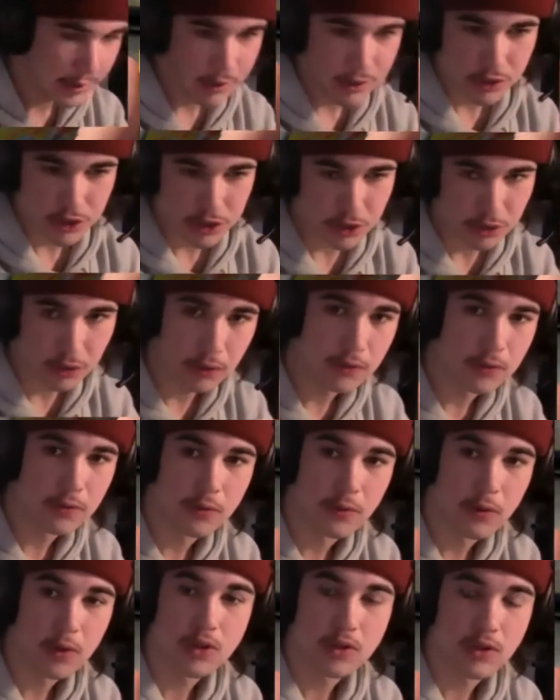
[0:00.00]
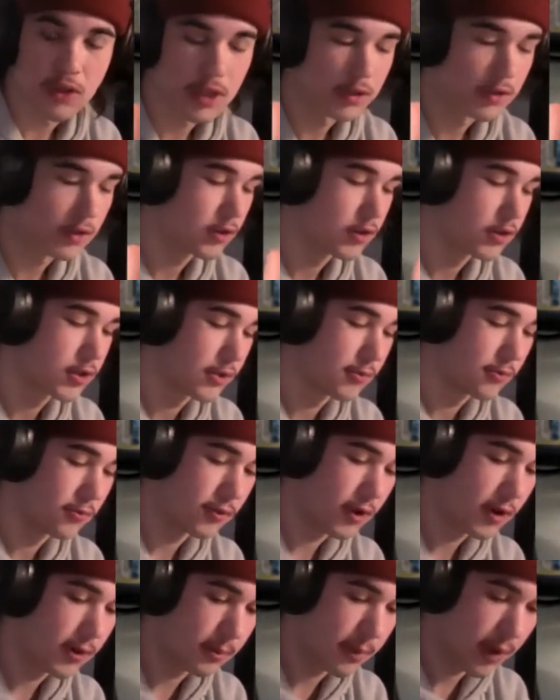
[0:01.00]
So, four trainer cards in
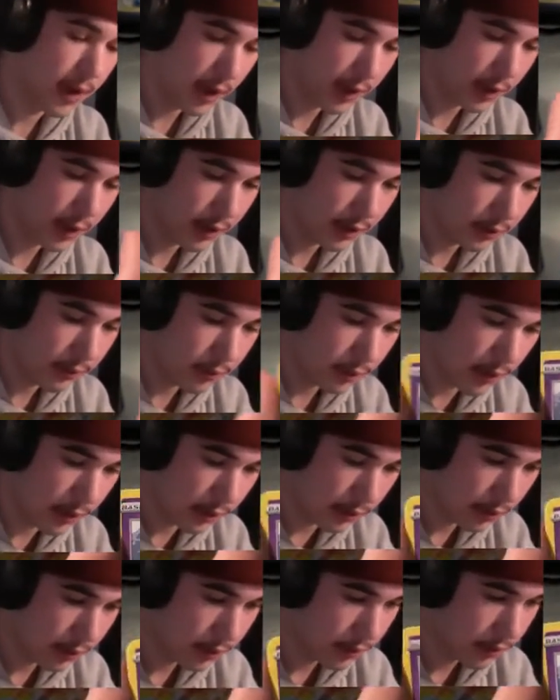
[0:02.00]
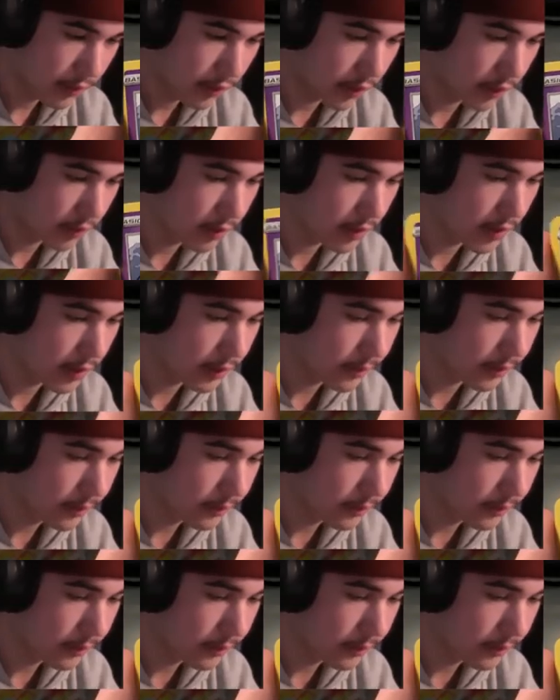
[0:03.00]
one pack. Wow, already.